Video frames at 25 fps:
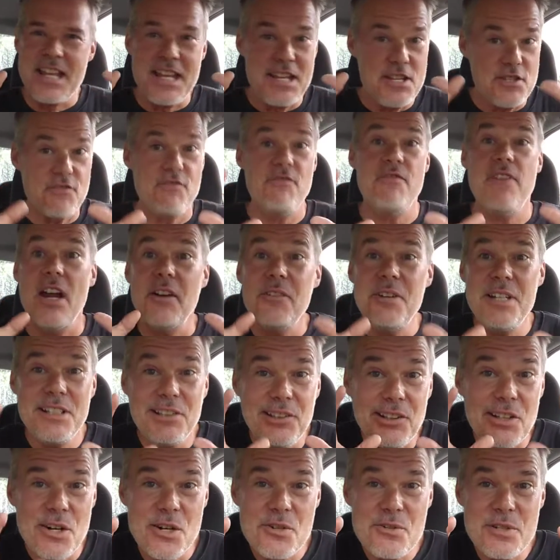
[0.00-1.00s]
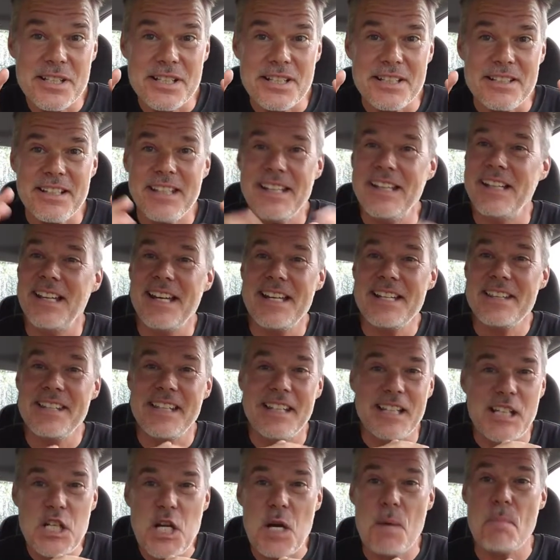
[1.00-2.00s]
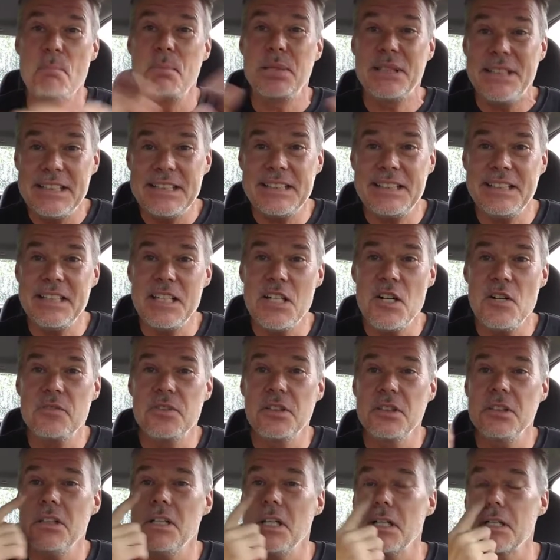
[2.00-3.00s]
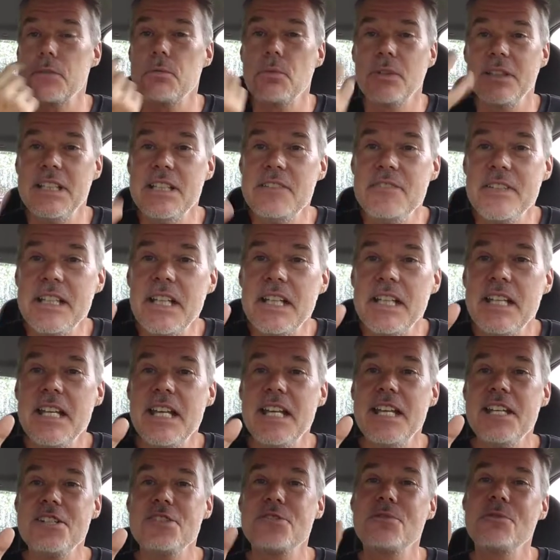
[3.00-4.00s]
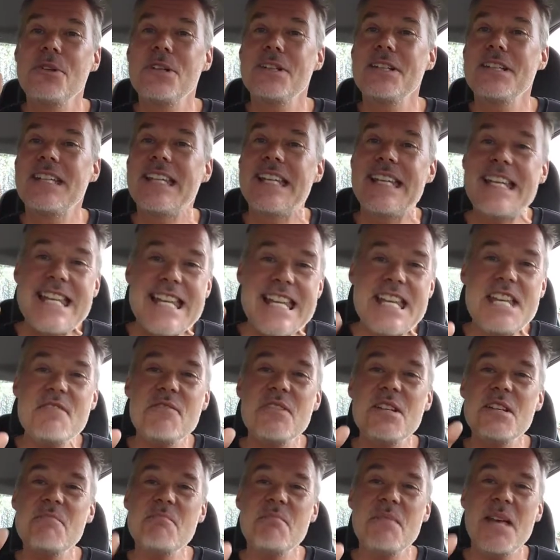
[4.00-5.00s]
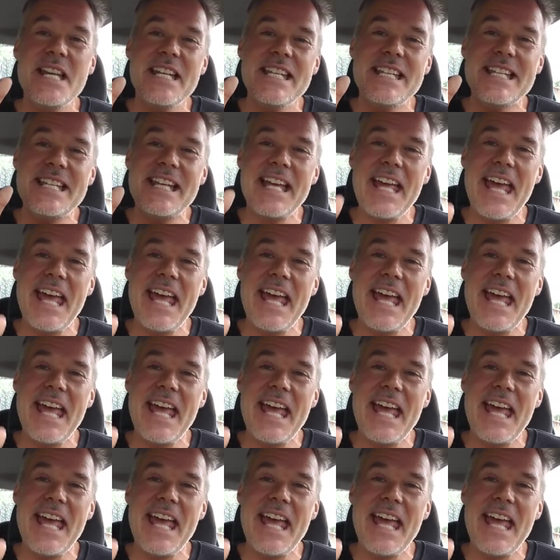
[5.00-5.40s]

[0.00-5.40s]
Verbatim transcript: is very loaded and I think completely overlooked. We're living in an age when even many